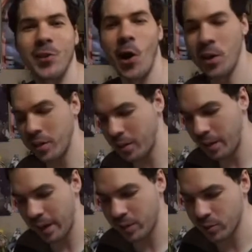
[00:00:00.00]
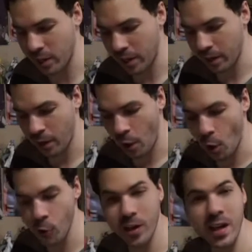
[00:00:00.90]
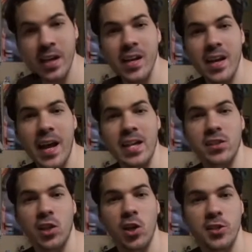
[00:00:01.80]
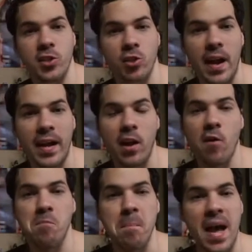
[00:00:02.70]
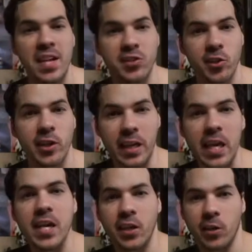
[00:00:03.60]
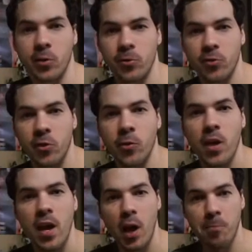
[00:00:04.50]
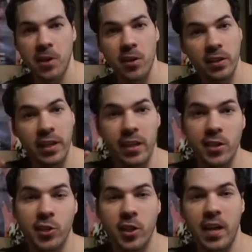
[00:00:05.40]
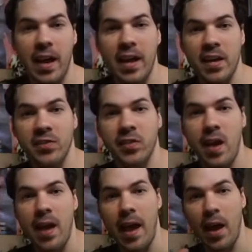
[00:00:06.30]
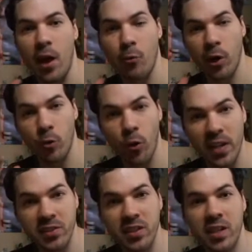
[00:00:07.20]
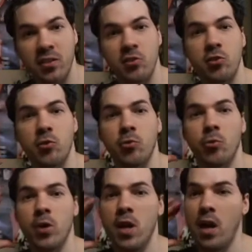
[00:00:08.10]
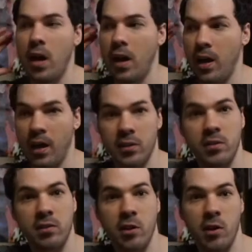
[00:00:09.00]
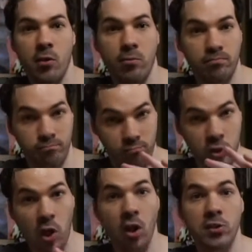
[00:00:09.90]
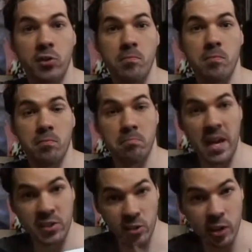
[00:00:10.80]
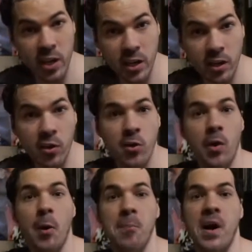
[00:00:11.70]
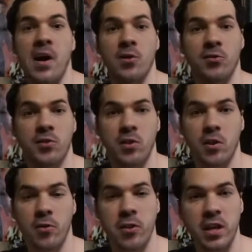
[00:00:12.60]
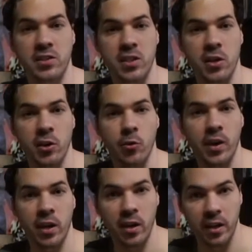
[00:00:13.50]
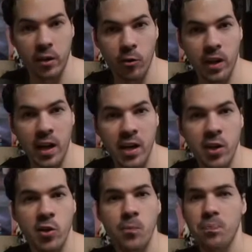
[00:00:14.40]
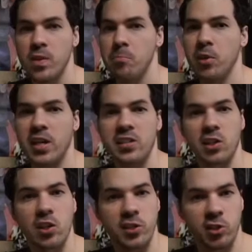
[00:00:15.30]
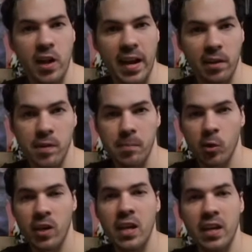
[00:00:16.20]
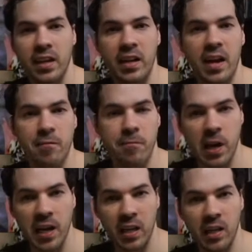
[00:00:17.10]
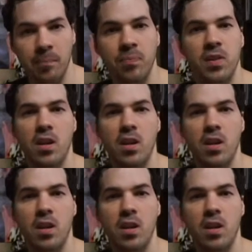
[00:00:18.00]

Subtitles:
So on to the next thing. Okina has lost track of Master Hiko. So apparently Kenshin has requested to, talk to Master Hiko about, you know, things that are going on in Hokkaido, but he's lost track of him. Okina cannot find him,